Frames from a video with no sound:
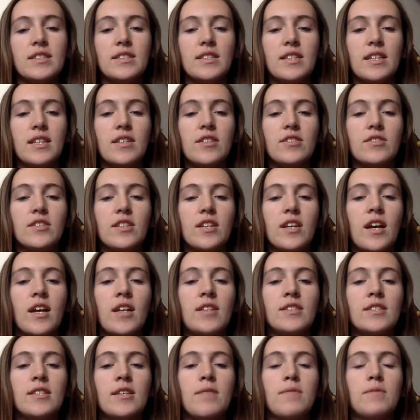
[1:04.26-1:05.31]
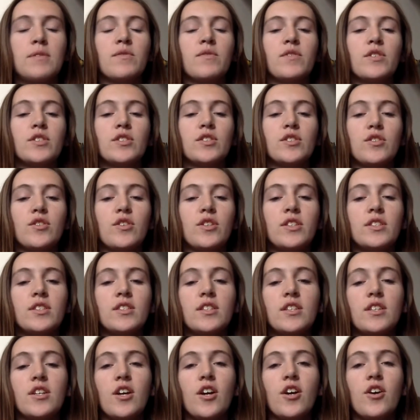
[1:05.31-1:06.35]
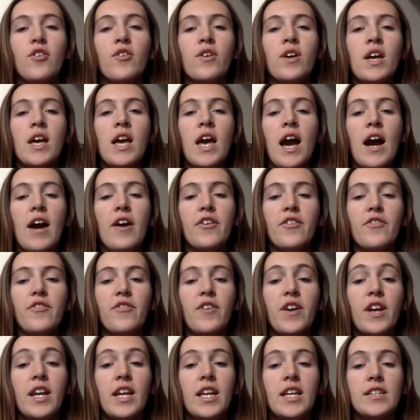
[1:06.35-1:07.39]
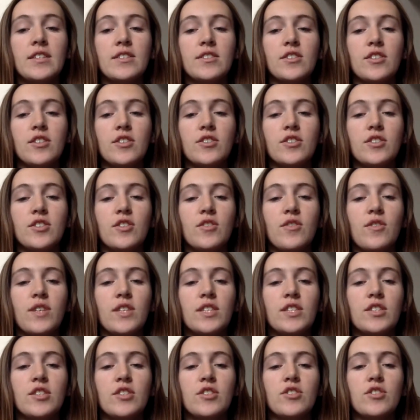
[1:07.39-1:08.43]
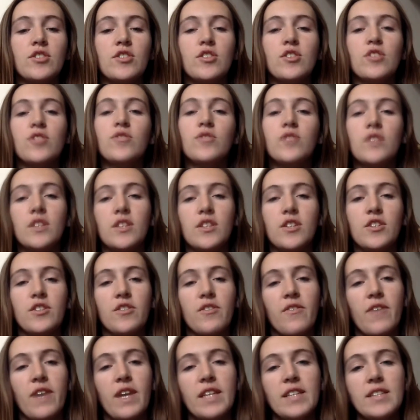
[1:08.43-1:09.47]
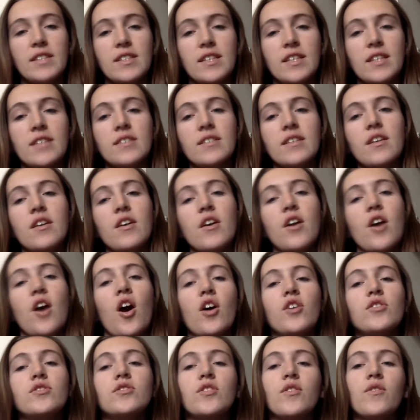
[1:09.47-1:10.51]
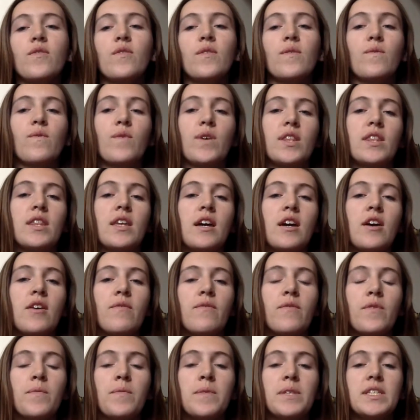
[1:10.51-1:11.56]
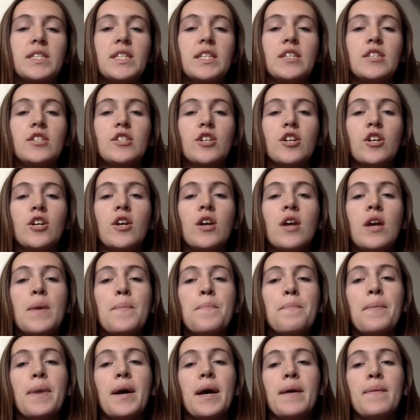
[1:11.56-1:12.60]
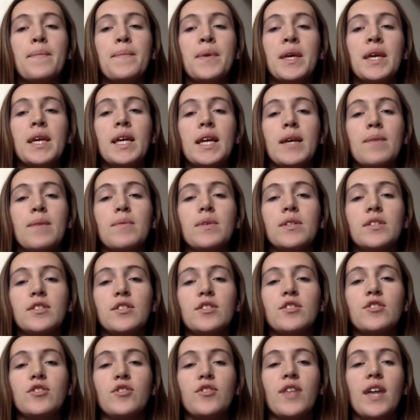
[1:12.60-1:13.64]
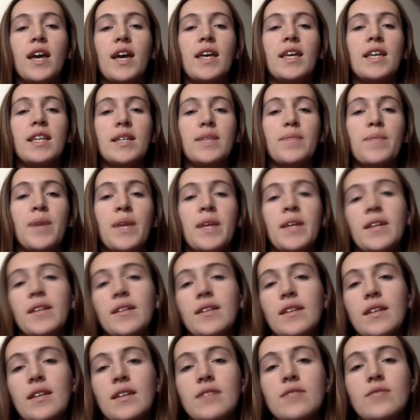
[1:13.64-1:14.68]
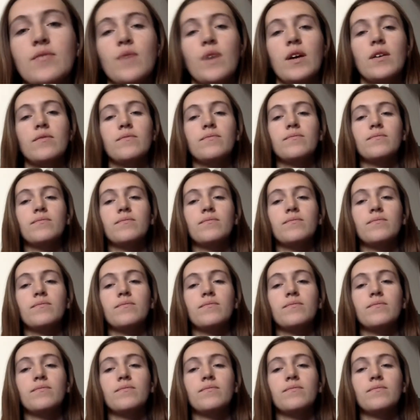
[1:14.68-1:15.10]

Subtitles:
skills and concepts for students to know how to find answers to questions using their devices, also with the help from the teacher, but being able to do that independently as well.